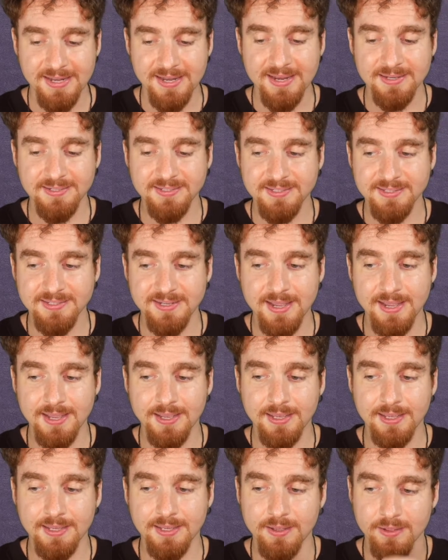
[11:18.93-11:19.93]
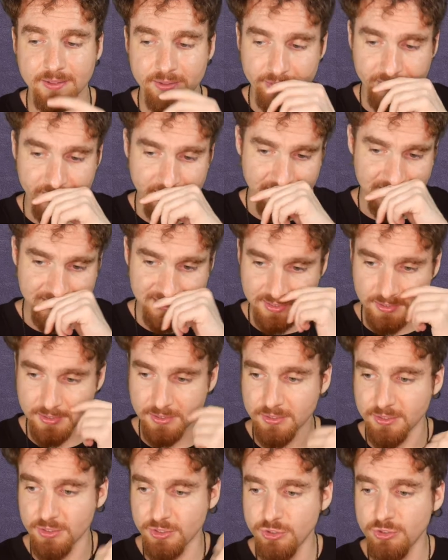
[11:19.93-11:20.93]
Let's say that
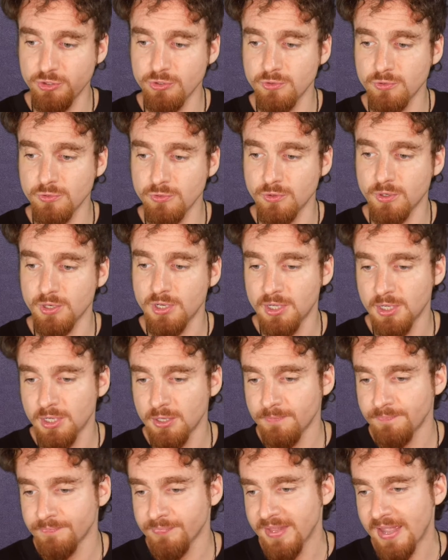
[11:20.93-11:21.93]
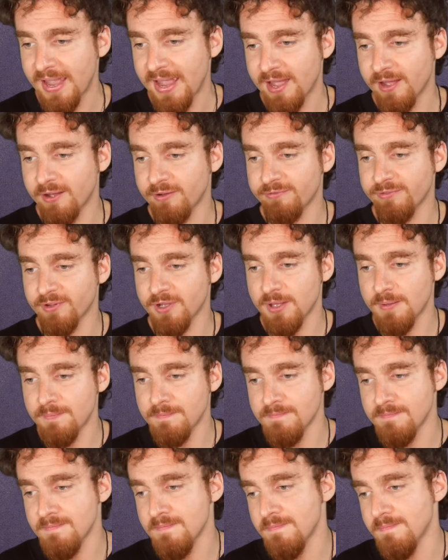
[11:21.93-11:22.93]
you have
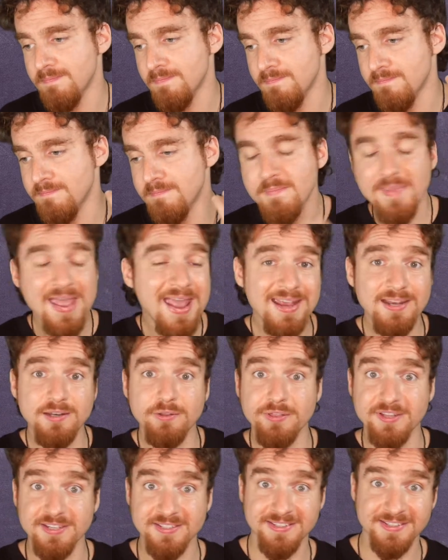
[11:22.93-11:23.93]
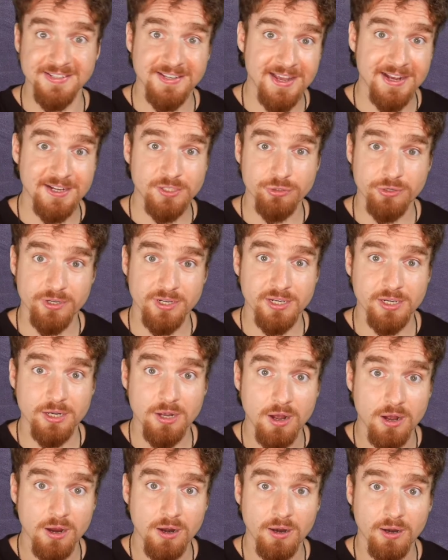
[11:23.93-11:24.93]
made this
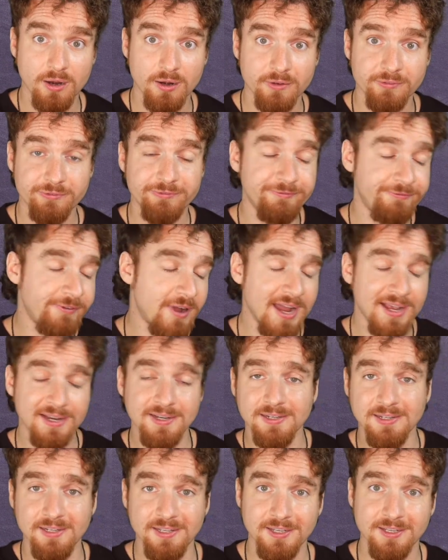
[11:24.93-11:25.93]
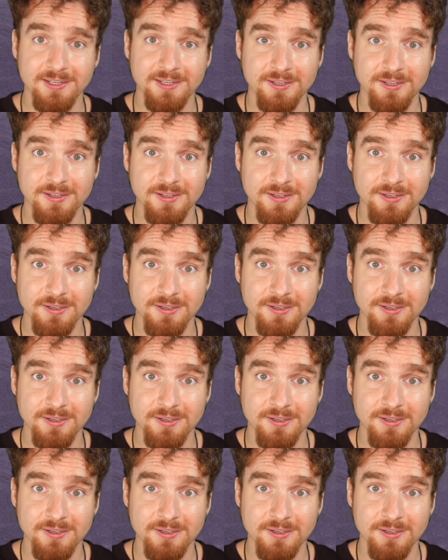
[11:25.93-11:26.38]
electric car. Finally,